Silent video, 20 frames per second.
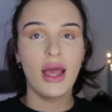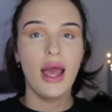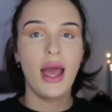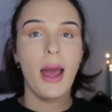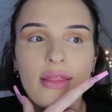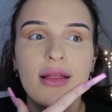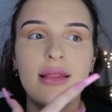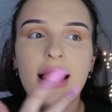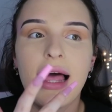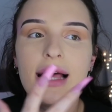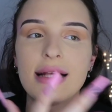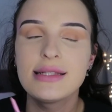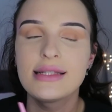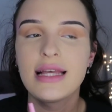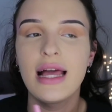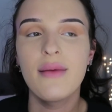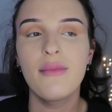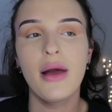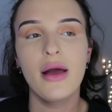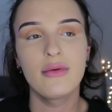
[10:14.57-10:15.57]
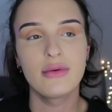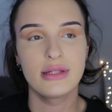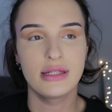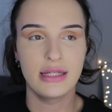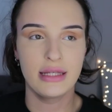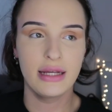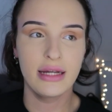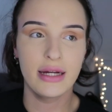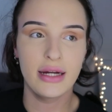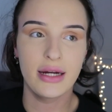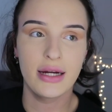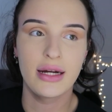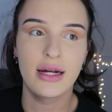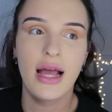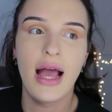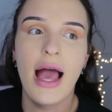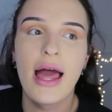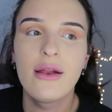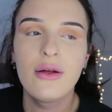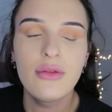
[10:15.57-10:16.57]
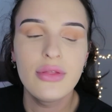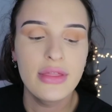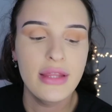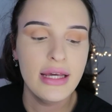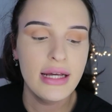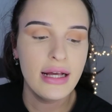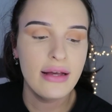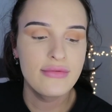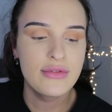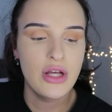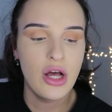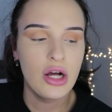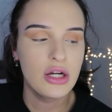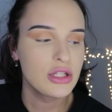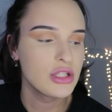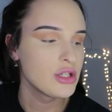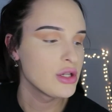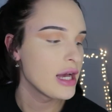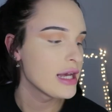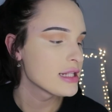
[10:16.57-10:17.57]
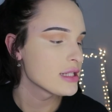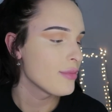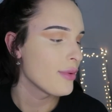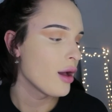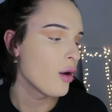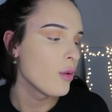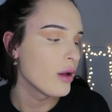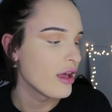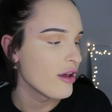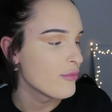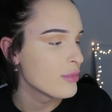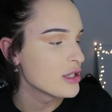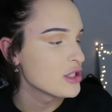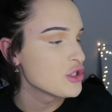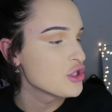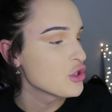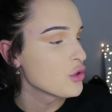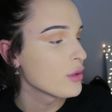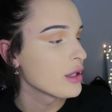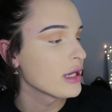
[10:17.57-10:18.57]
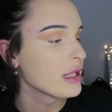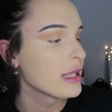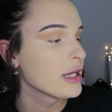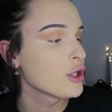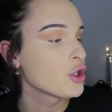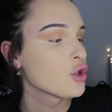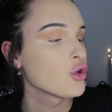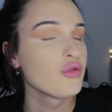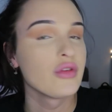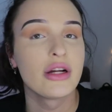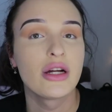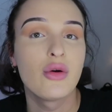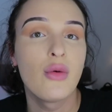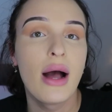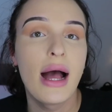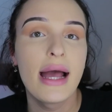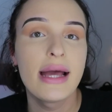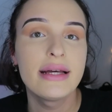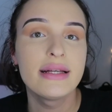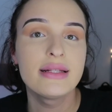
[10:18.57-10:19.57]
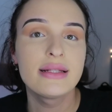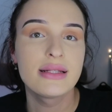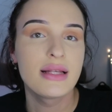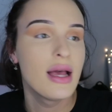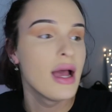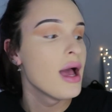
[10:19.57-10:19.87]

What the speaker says: The last time I was here, I don't think I've talked to you guys about what I've been doing like career-wise.